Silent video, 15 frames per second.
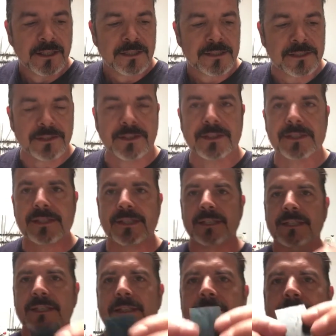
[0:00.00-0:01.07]
So you can
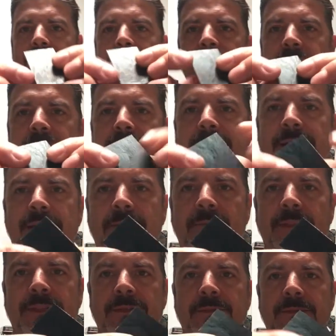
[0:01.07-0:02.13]
see here's one that's kind of
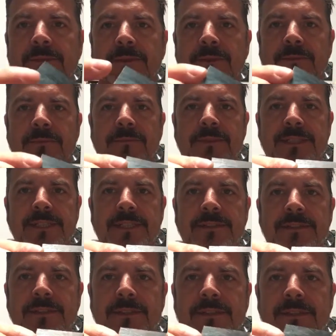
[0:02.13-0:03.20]
blue or teal
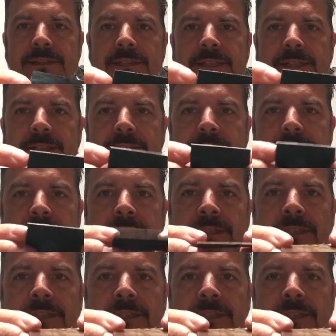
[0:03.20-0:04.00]
looking, it's kind of cool.